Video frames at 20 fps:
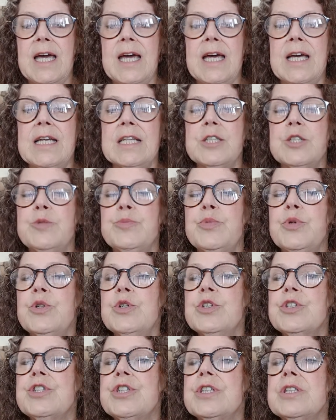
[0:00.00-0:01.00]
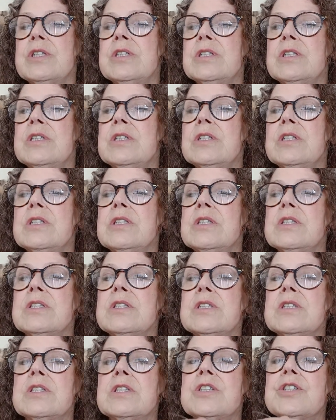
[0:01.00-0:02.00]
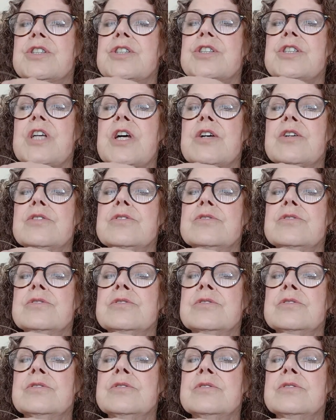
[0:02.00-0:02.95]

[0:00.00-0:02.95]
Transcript: and put the stone